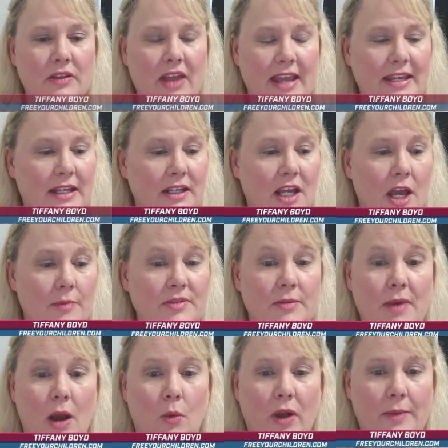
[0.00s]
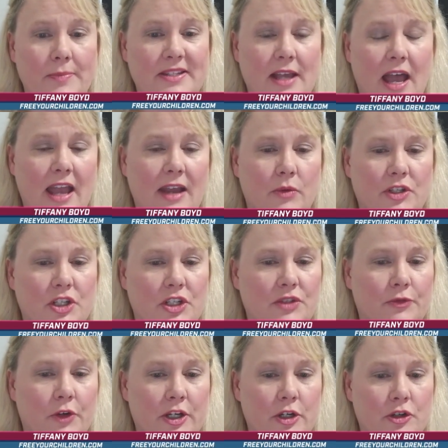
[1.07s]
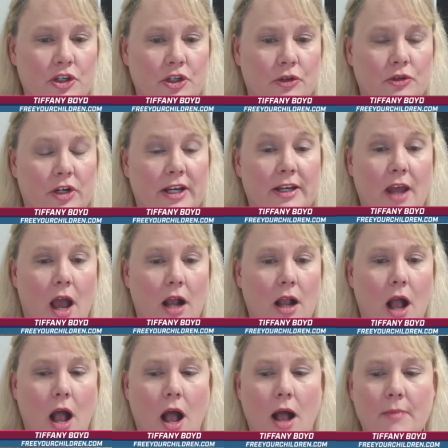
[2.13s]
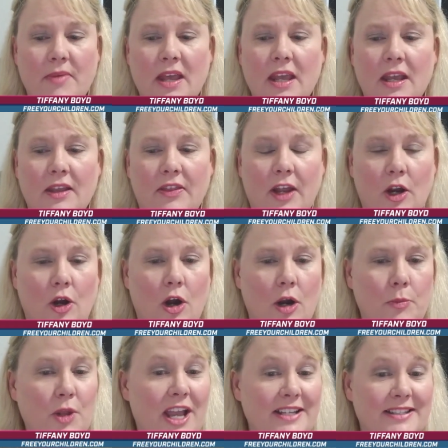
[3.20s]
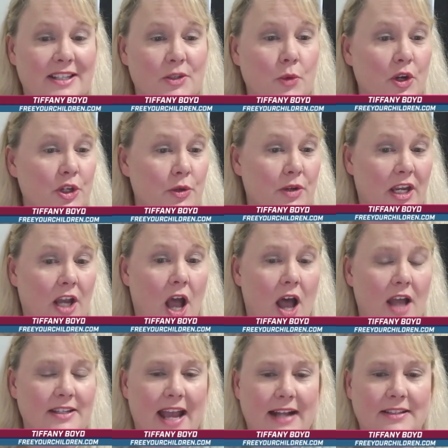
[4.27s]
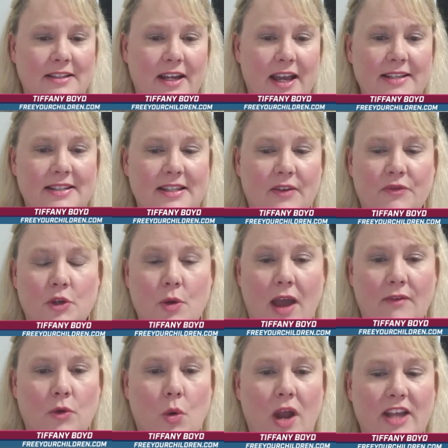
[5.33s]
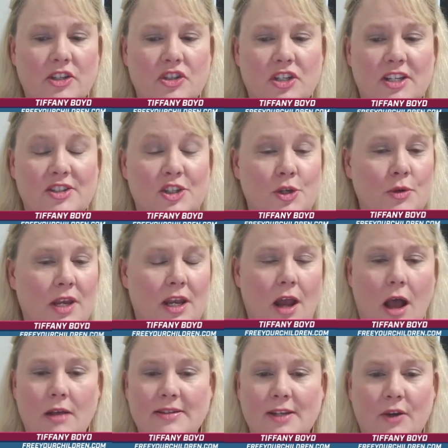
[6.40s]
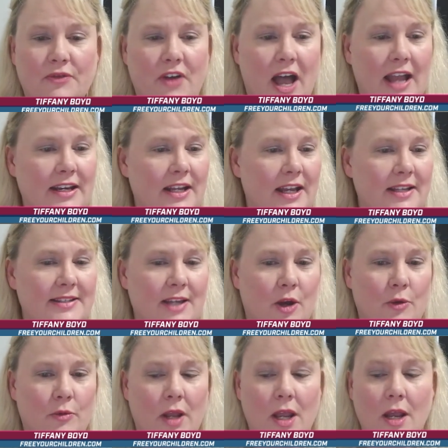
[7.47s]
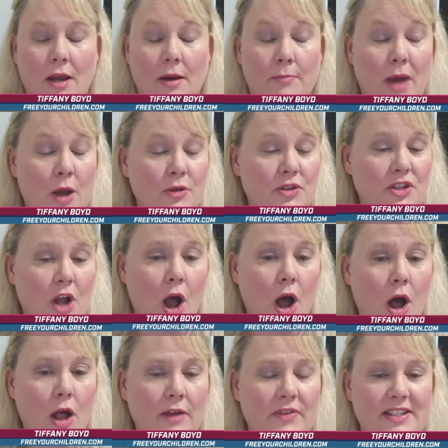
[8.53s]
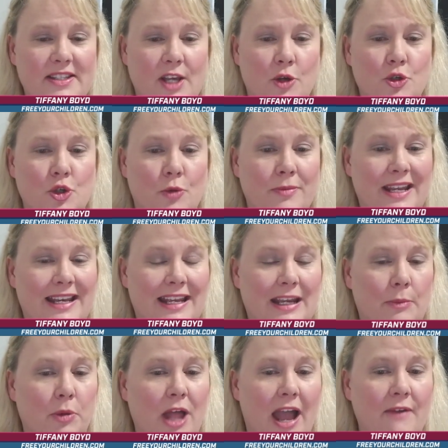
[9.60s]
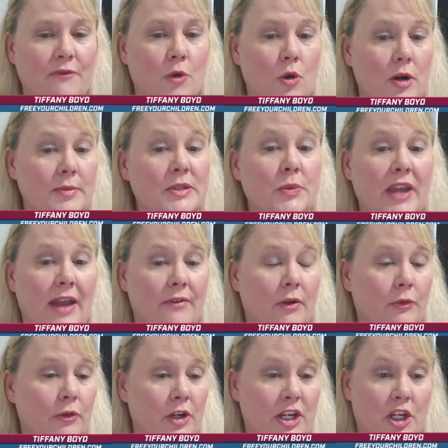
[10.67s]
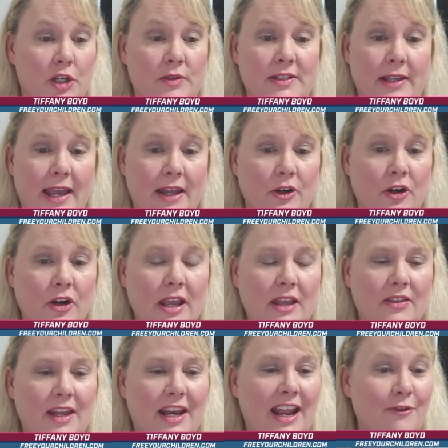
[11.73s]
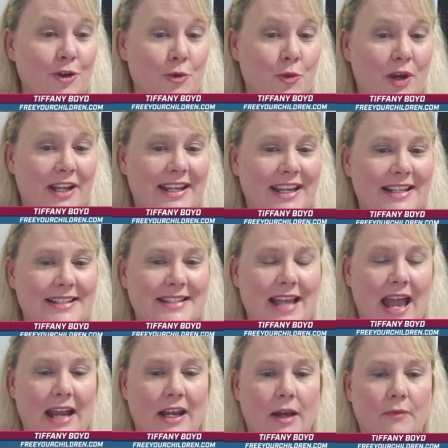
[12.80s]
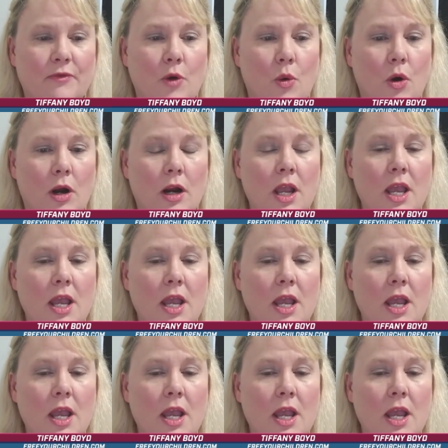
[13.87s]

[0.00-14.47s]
They can come to my website, which is freeyourchildren.com. There are places where you can contact us if you have questions. You can also find us on most all of the social media platforms. We have a free newsletter that everyone can sign up for.